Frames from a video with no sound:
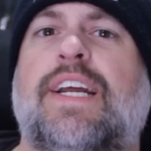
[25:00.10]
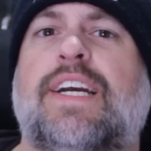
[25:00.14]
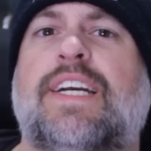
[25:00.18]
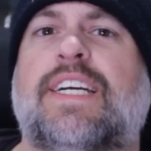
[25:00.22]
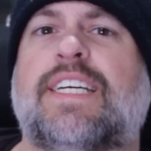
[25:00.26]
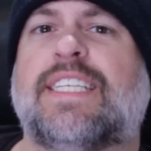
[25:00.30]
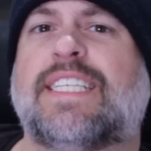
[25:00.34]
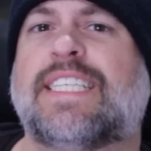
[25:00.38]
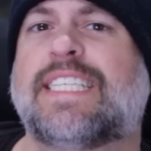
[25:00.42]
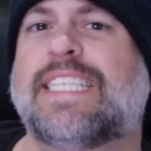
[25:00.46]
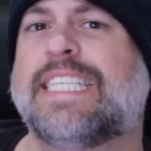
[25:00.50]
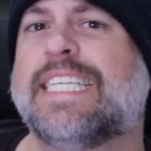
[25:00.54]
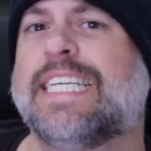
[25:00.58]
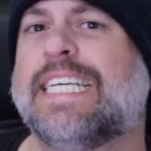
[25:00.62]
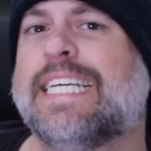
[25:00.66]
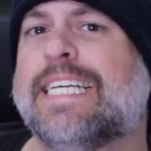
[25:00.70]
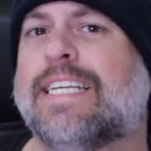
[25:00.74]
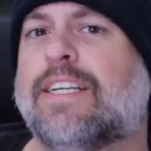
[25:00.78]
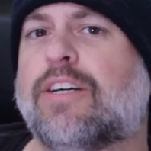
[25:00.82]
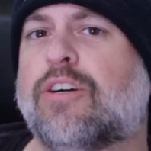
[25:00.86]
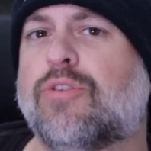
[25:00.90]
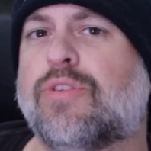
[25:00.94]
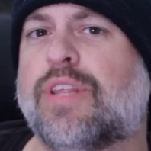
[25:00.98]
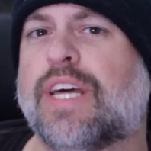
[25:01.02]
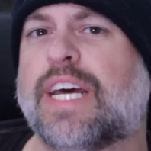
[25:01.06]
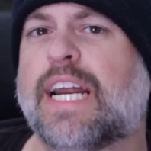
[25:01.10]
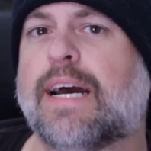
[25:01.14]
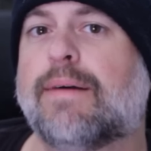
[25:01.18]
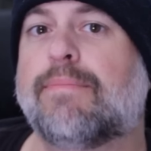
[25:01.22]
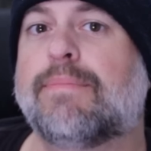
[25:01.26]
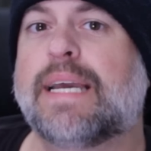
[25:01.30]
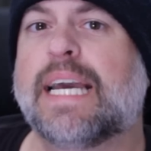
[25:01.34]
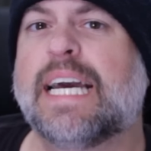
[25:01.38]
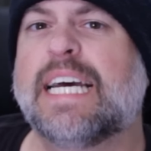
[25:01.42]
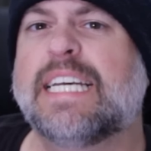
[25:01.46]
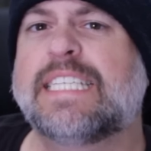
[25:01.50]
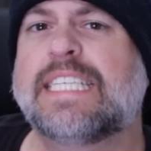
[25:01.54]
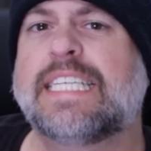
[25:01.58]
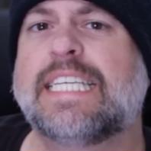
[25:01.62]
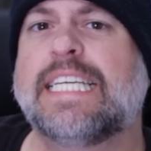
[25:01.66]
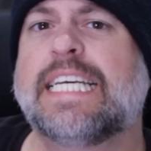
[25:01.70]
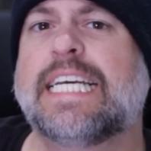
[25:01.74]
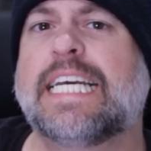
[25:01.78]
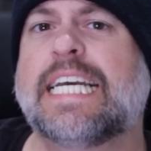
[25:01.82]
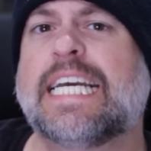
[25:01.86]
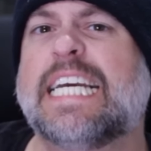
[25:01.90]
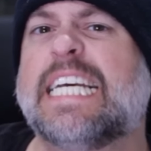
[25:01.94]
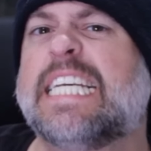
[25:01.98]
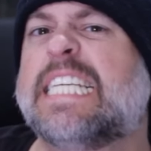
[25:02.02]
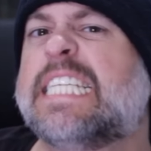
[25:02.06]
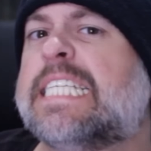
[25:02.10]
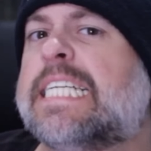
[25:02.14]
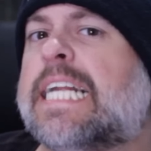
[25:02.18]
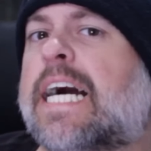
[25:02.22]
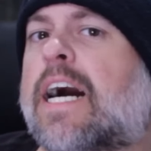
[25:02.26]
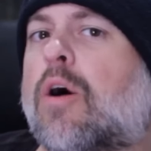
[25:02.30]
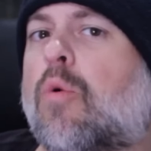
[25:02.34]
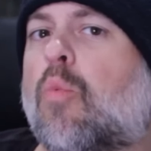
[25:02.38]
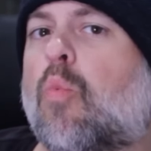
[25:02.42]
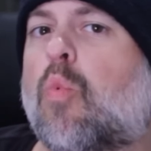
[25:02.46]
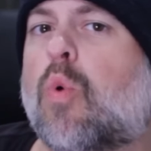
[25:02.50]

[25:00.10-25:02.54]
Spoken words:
a casino that I'm guessing is not